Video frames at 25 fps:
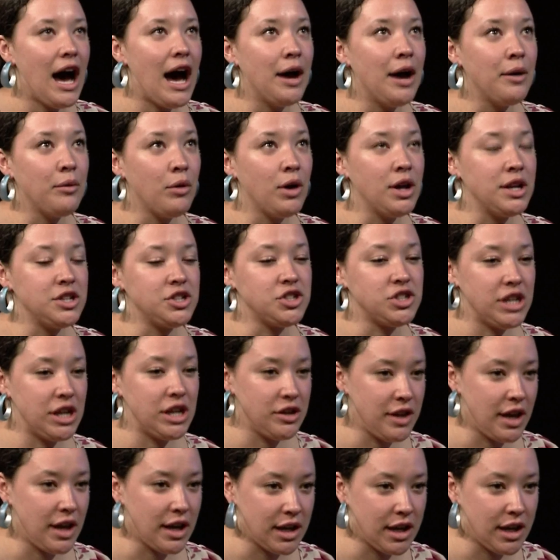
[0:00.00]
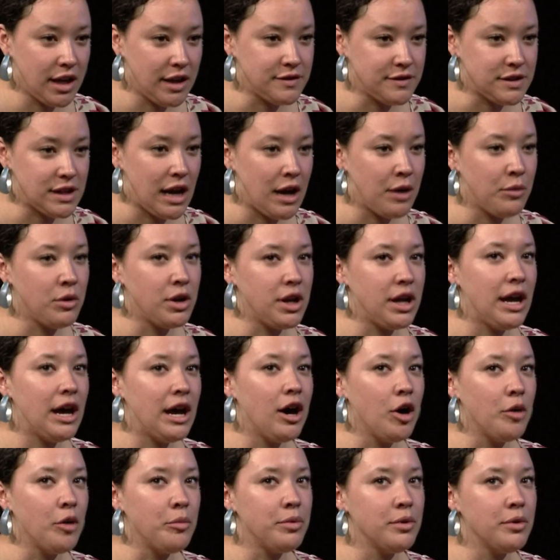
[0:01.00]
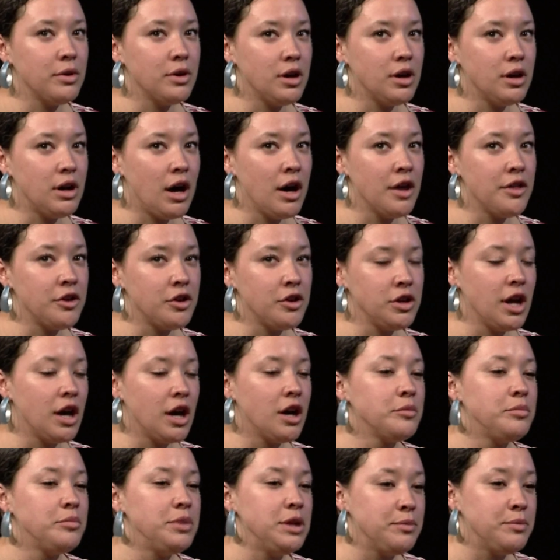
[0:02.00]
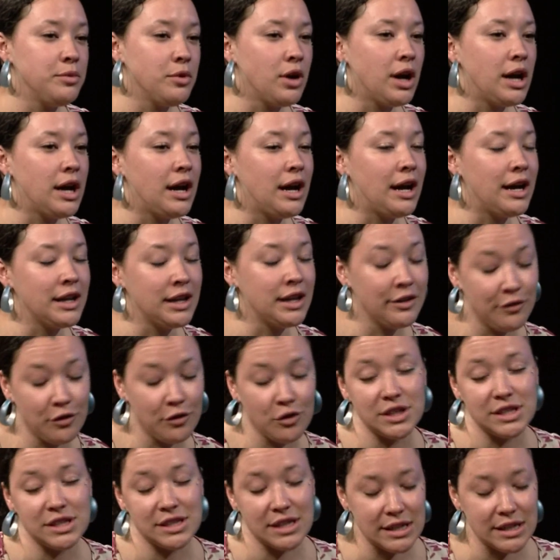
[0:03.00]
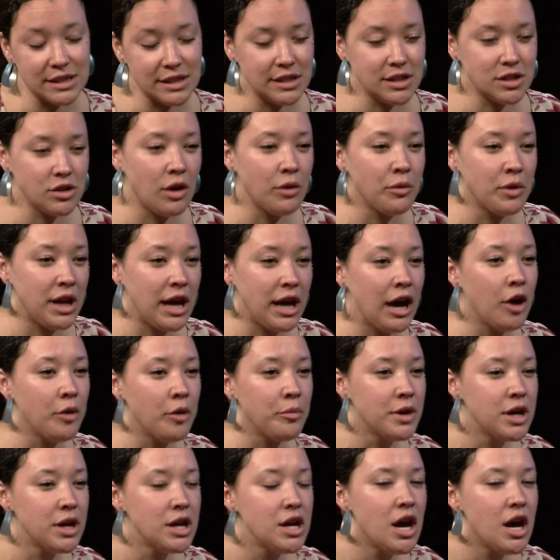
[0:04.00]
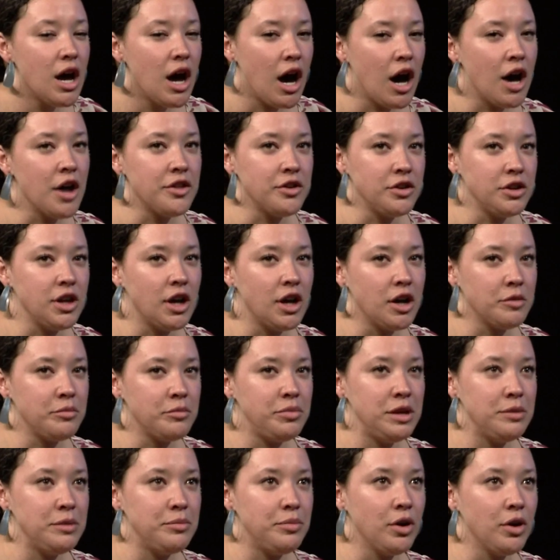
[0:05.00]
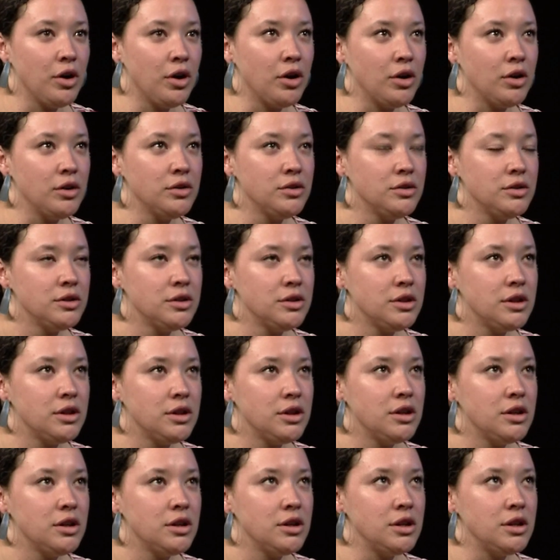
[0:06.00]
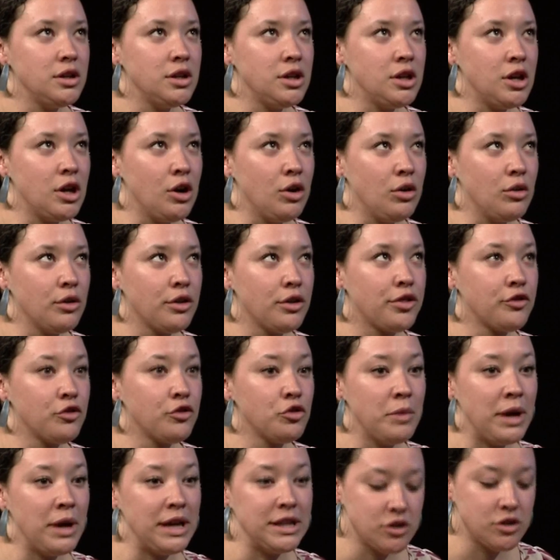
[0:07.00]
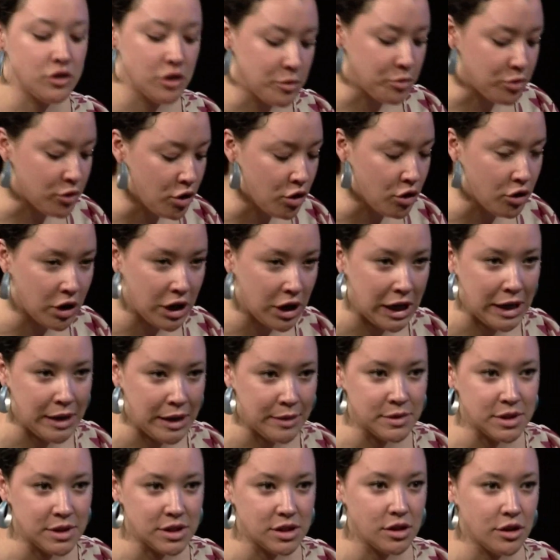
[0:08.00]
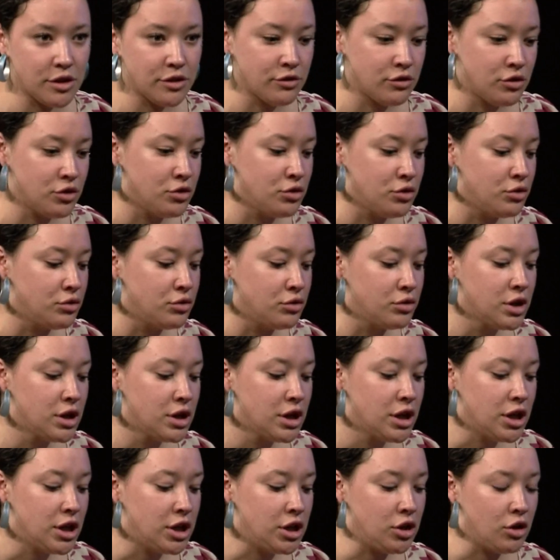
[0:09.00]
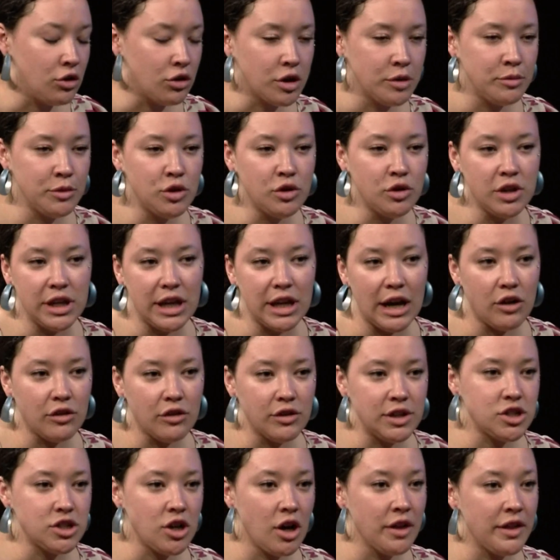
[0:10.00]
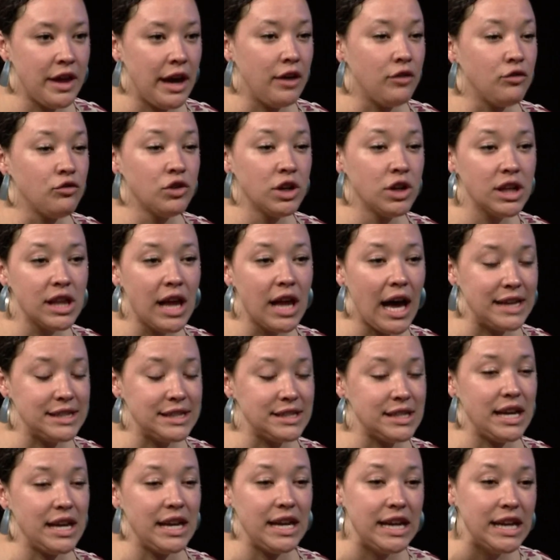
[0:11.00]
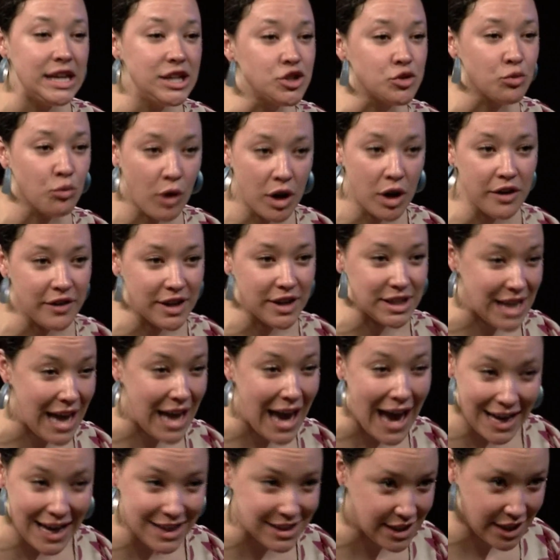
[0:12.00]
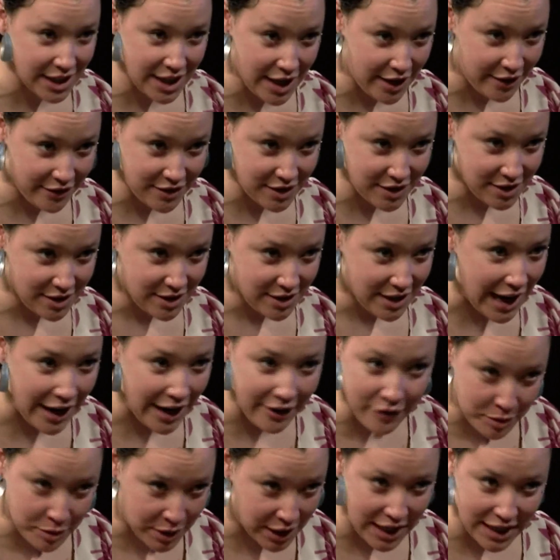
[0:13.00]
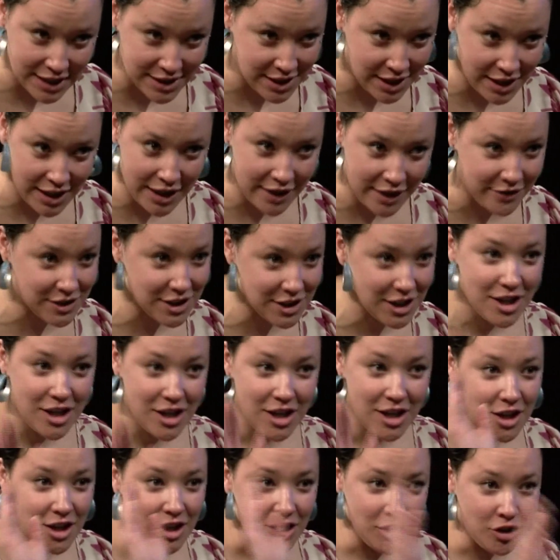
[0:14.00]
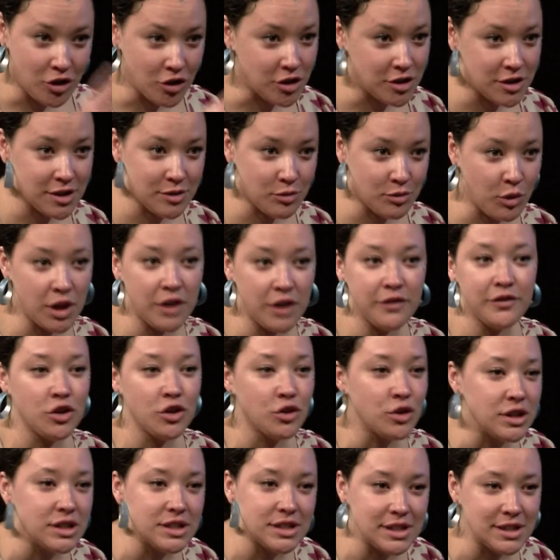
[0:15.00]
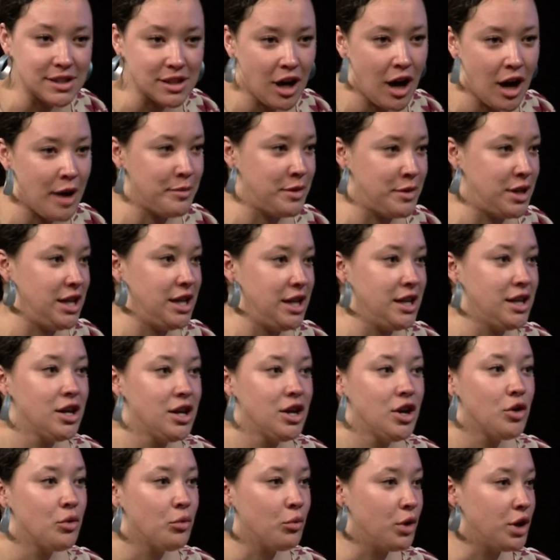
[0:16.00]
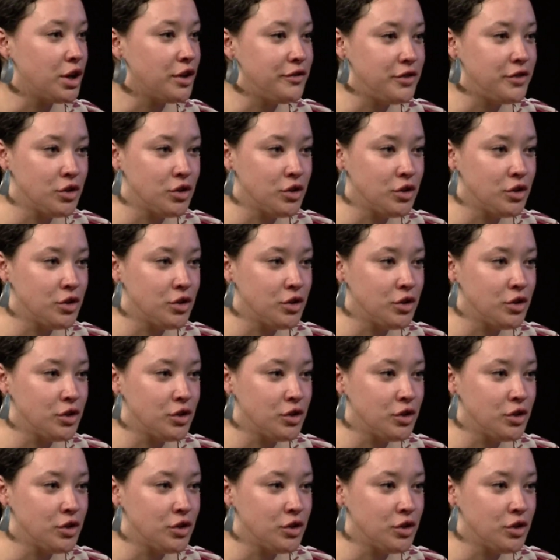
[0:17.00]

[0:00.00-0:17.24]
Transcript: I want to share that gift. I want to help other young people. I, I give voice lessons, so I want to help other young people, you know, through mentoring programs, through you know, community outreach, all that, realize that each one of us has a gift. Right. Everybody has a mm-hmm. gift. Yours, one of yours is comedy. One mm-hmm.